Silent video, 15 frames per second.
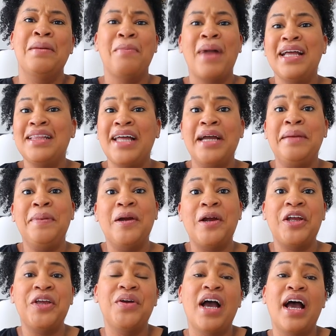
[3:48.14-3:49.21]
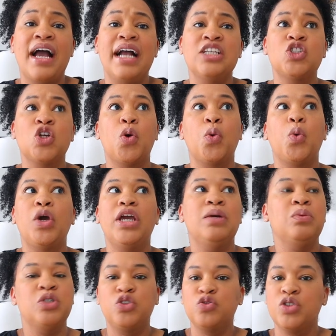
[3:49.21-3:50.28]
my library, you guys,
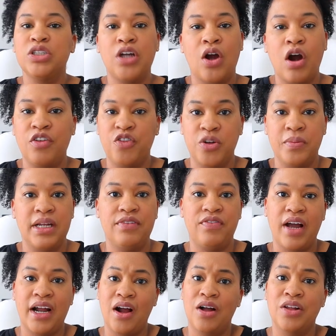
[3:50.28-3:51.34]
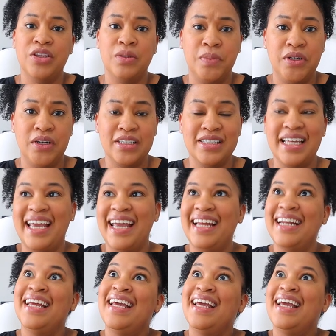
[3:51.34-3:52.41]
it was really hard for me to find all the books.
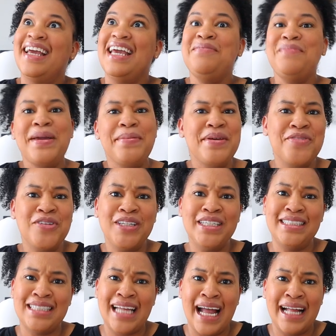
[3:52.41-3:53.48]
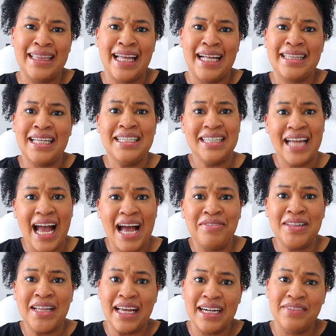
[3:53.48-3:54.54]
And it made me really sad that they didn't have
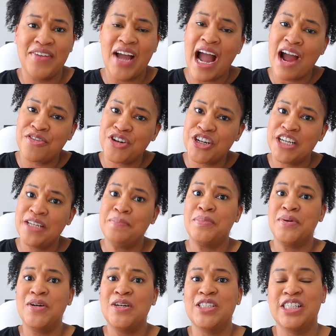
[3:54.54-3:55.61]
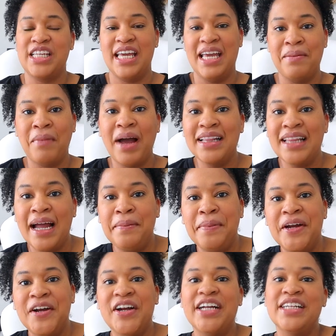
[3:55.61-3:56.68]
a lot of African books in my
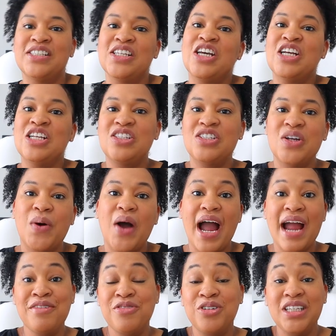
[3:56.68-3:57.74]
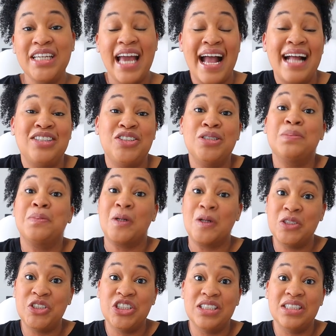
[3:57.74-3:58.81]
libraries. So I really had to
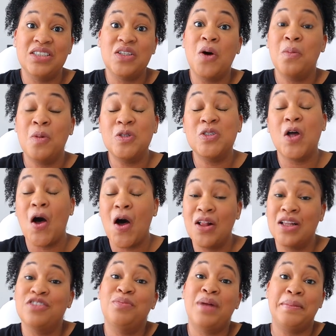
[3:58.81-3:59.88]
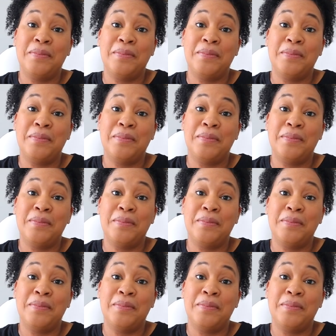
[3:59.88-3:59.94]
purchase almost all of my